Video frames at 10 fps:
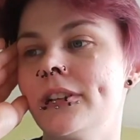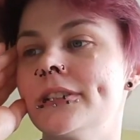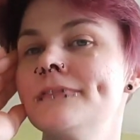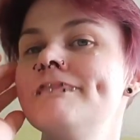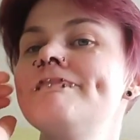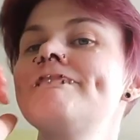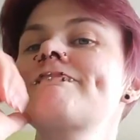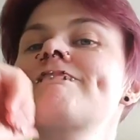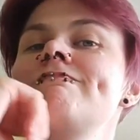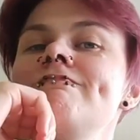Yeah,
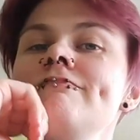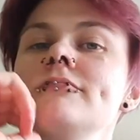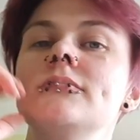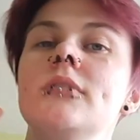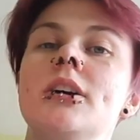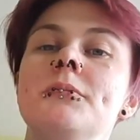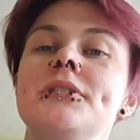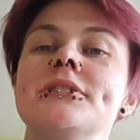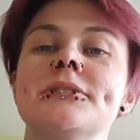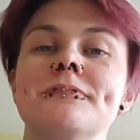I'm
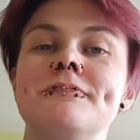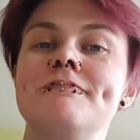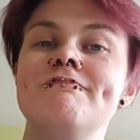gonna